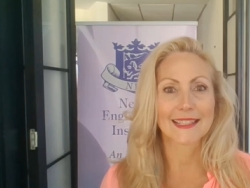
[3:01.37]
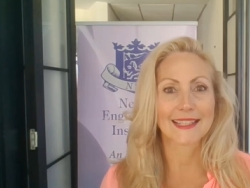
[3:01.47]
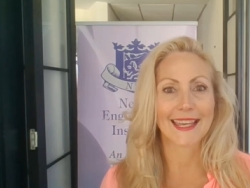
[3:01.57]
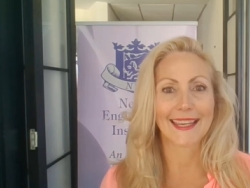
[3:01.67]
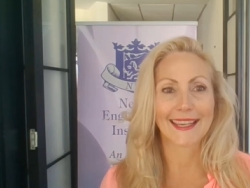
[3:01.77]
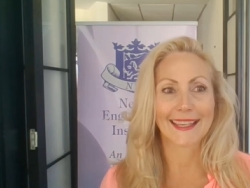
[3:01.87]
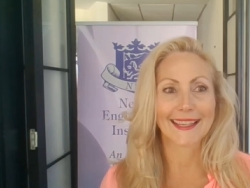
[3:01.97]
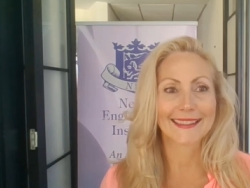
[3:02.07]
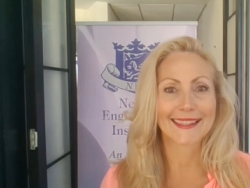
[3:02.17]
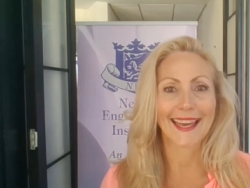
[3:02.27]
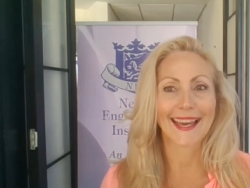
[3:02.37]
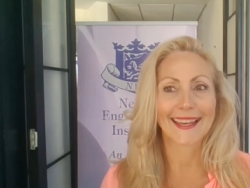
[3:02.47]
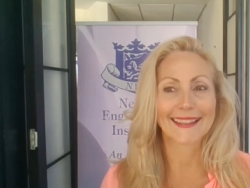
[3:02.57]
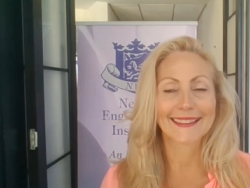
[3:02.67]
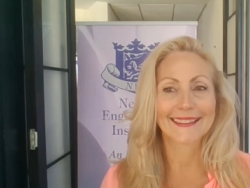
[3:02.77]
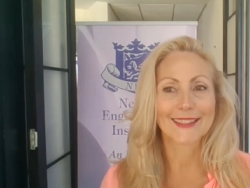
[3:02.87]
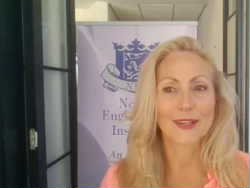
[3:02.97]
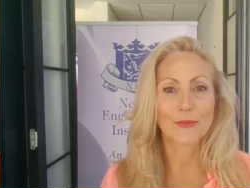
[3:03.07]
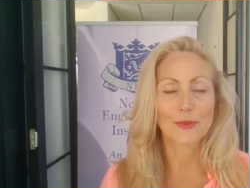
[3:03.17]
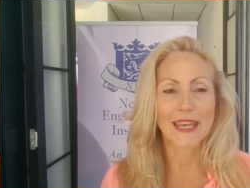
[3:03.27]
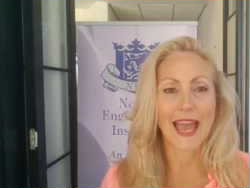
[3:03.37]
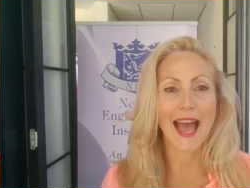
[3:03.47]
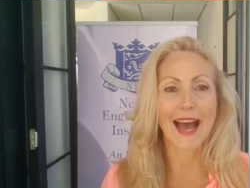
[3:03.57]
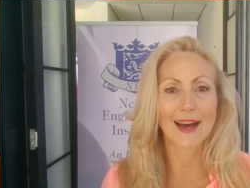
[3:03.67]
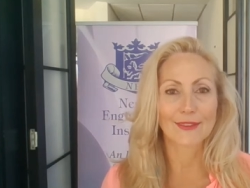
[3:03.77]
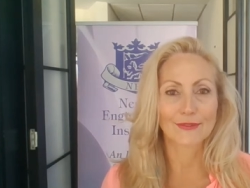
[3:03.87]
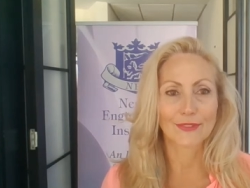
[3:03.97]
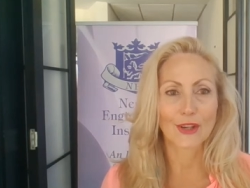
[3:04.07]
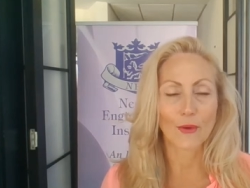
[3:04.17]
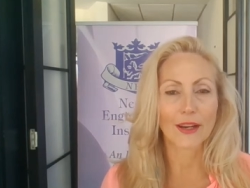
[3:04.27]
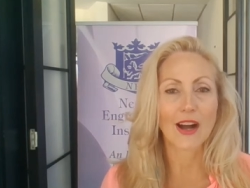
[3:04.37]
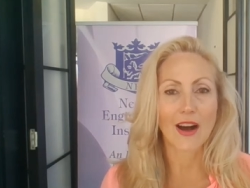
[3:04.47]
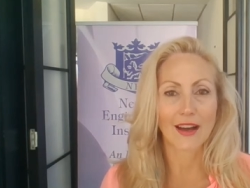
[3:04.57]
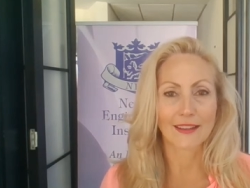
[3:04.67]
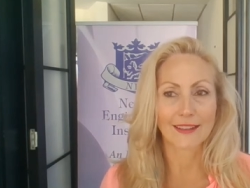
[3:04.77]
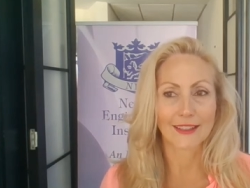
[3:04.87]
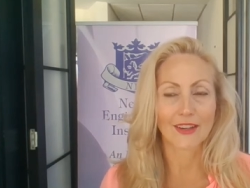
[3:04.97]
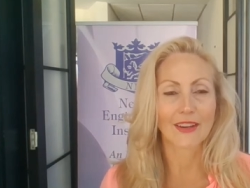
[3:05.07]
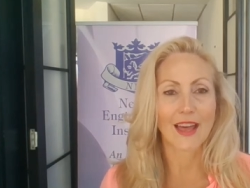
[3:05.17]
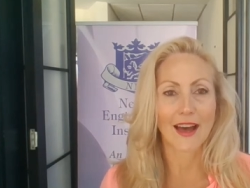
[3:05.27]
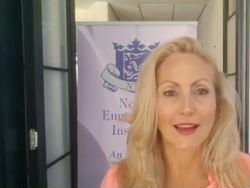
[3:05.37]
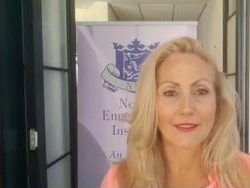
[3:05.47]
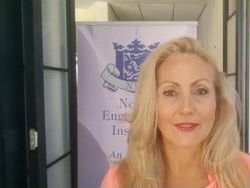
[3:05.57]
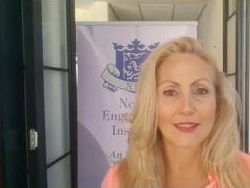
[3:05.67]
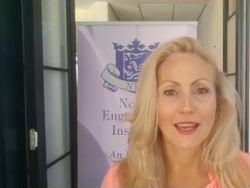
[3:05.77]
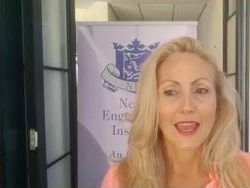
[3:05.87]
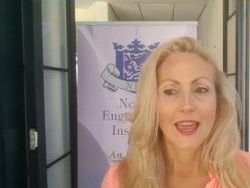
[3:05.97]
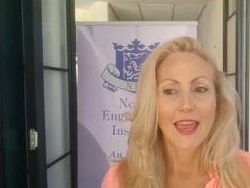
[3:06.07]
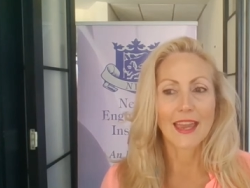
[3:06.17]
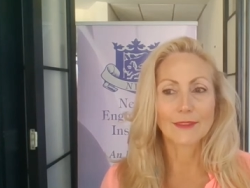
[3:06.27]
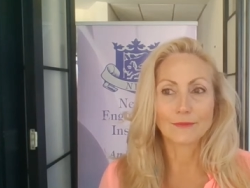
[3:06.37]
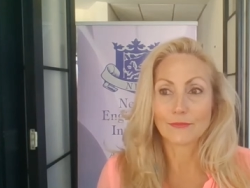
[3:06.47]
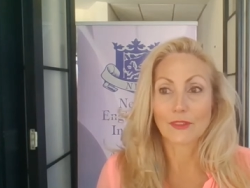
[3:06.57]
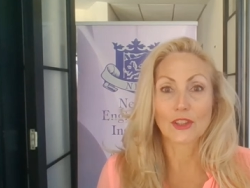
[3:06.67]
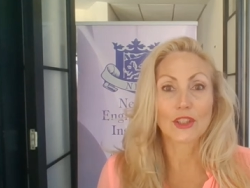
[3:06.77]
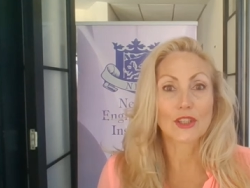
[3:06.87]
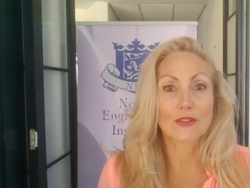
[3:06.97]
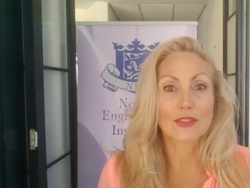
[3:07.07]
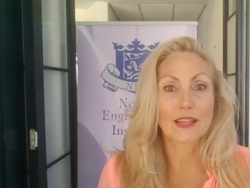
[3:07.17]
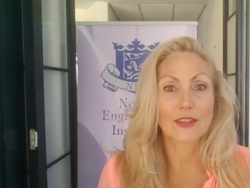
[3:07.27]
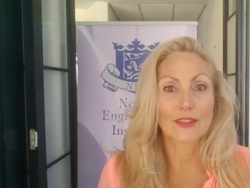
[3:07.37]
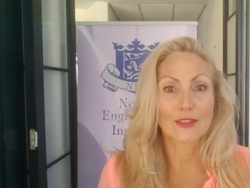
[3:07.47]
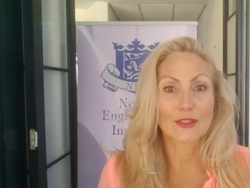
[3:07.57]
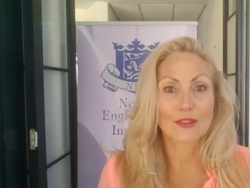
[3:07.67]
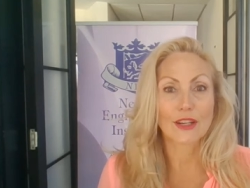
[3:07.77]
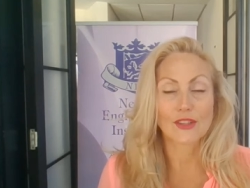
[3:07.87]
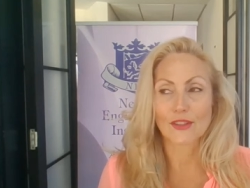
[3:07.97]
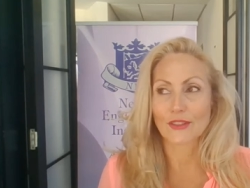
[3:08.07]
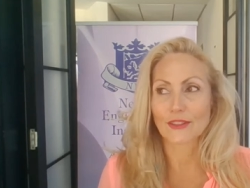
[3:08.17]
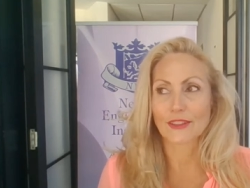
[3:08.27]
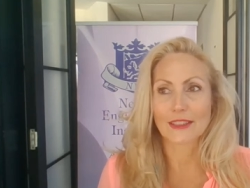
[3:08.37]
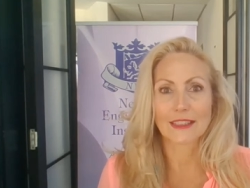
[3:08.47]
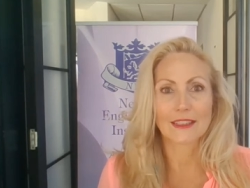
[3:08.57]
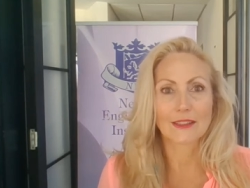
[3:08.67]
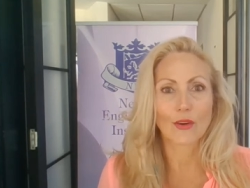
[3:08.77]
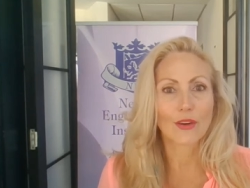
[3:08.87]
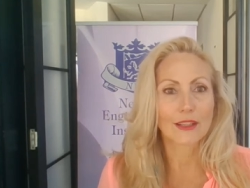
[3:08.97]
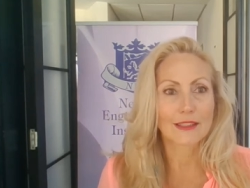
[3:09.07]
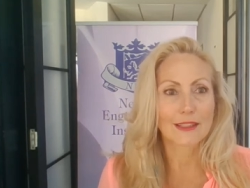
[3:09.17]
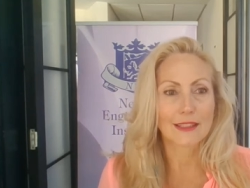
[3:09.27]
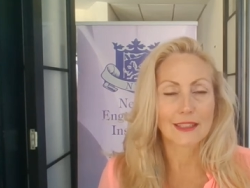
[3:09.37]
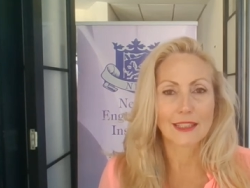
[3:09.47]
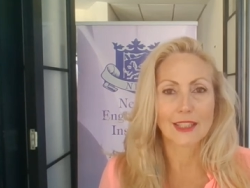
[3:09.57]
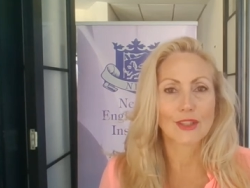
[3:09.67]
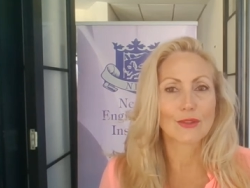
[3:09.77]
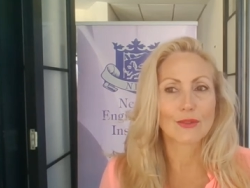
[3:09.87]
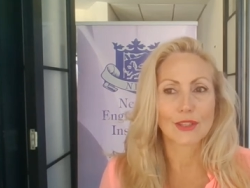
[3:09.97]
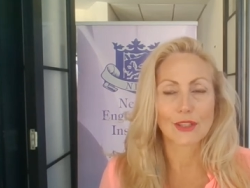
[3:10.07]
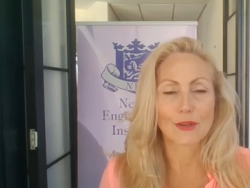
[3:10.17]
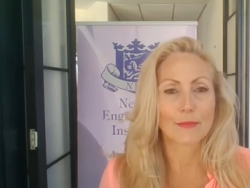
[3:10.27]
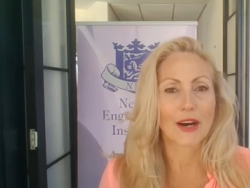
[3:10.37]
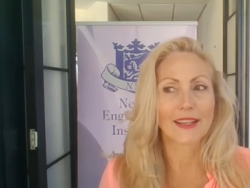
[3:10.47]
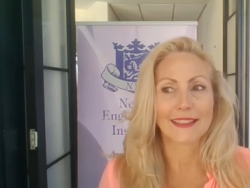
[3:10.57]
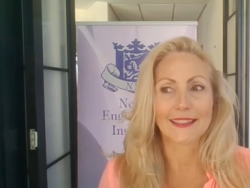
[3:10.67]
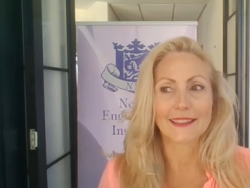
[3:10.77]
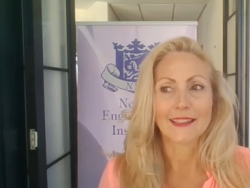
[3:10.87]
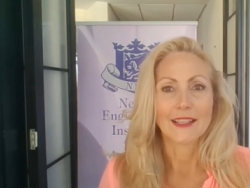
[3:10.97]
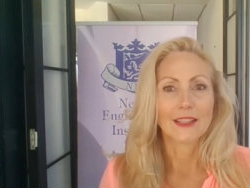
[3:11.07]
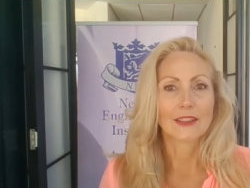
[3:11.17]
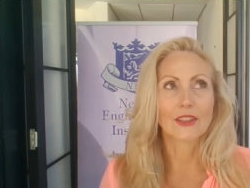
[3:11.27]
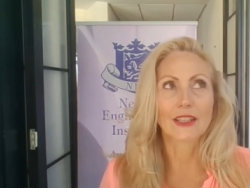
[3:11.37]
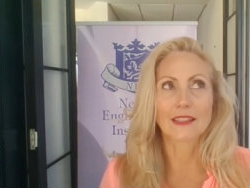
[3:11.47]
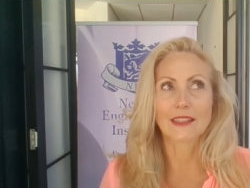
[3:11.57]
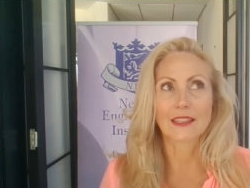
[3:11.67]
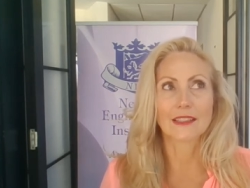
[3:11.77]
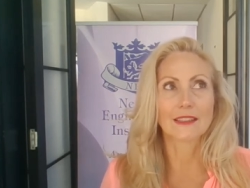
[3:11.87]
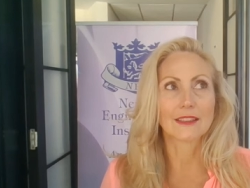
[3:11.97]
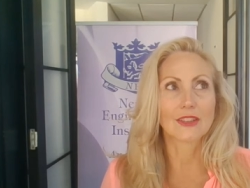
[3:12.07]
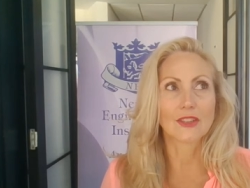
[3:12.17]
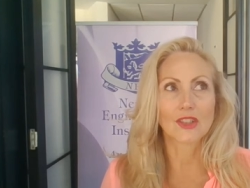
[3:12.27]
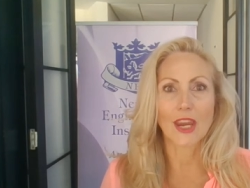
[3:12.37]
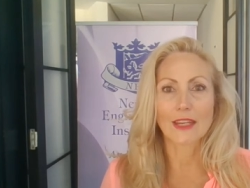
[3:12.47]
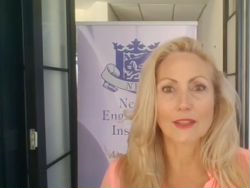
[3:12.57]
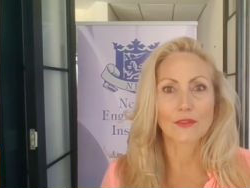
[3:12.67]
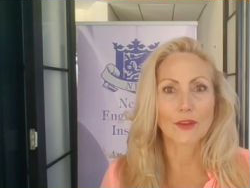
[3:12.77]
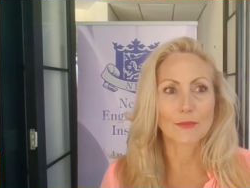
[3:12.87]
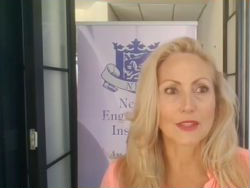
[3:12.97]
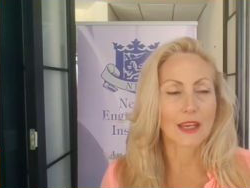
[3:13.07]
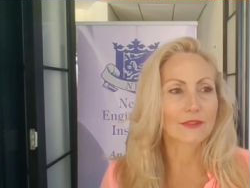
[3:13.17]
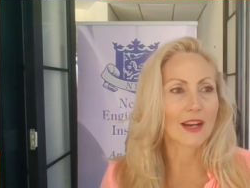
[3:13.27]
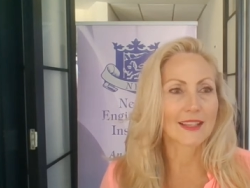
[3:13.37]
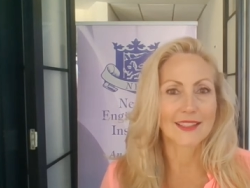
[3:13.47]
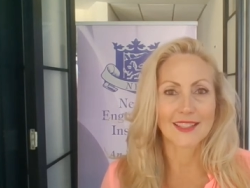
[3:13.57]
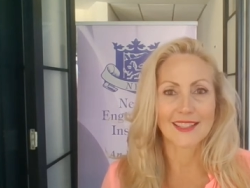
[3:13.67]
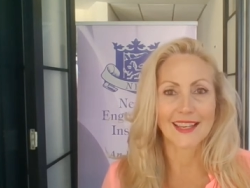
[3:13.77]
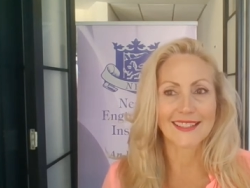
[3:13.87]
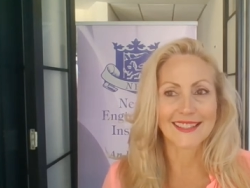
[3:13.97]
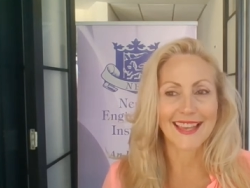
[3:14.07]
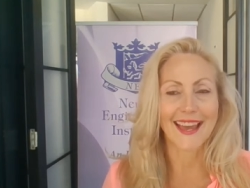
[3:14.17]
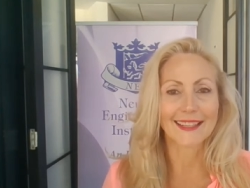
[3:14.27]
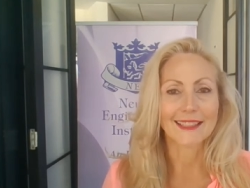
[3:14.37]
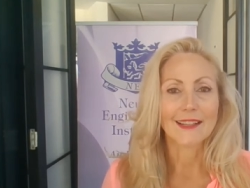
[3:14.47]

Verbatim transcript: thing that we have going on in our lives. Look at your cellular structure, look at the organs and the tissues in your body, look at the change from sunrise to sunset.